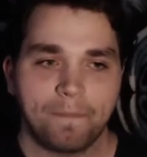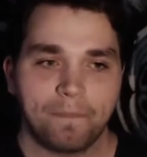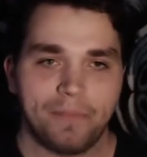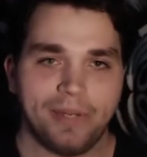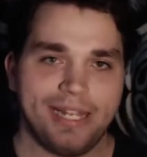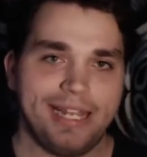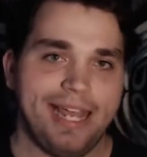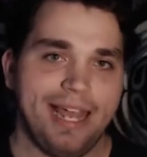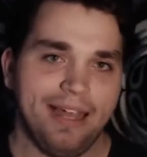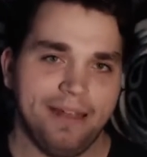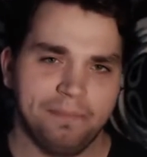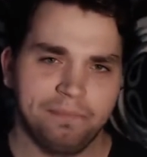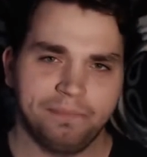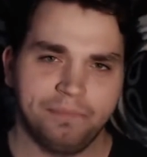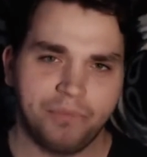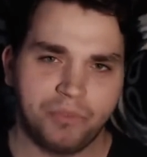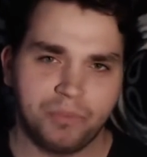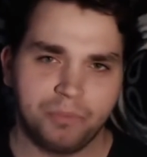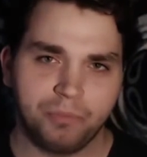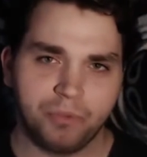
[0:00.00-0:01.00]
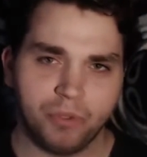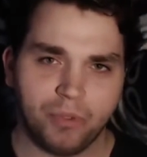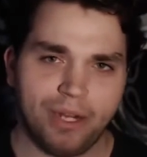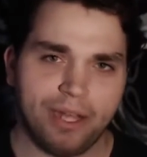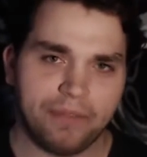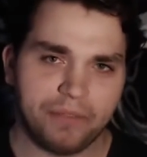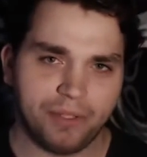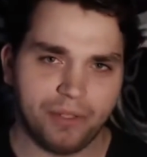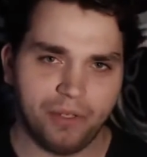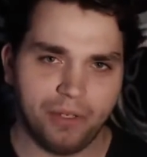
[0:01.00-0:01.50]
But yeah,
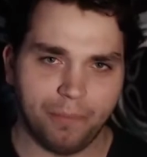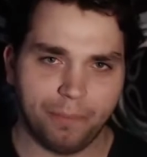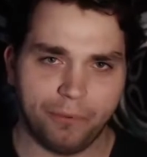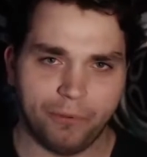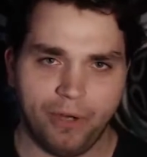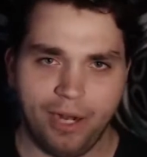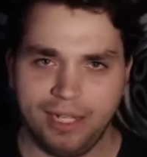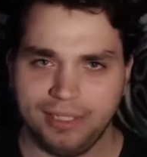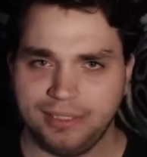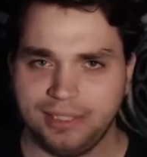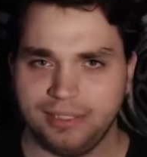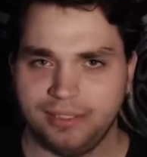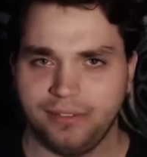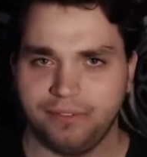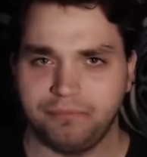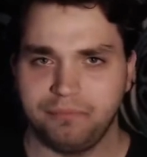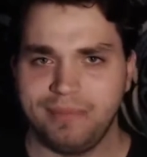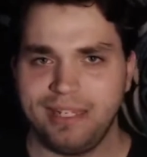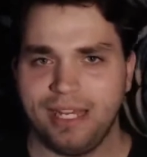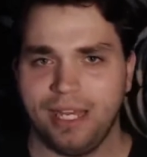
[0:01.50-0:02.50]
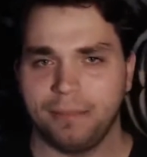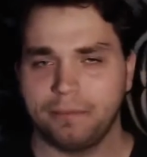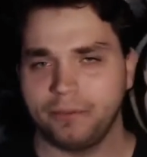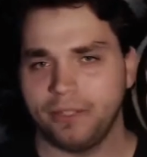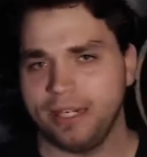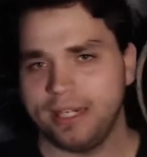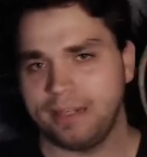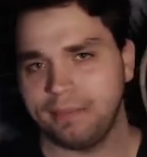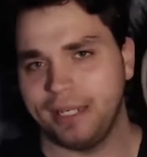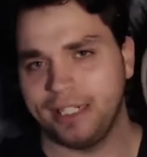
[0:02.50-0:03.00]
throughout the whole process of me
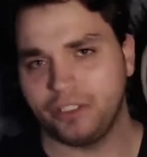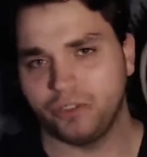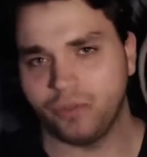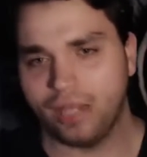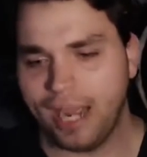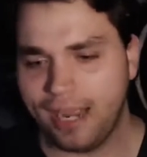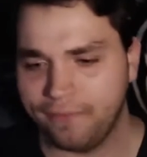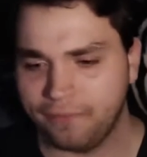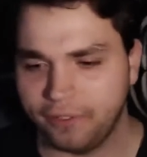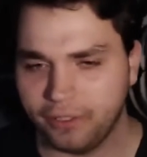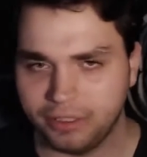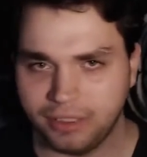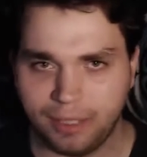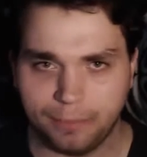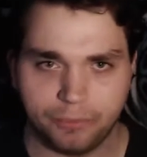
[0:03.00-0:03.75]
upgrading my drivers,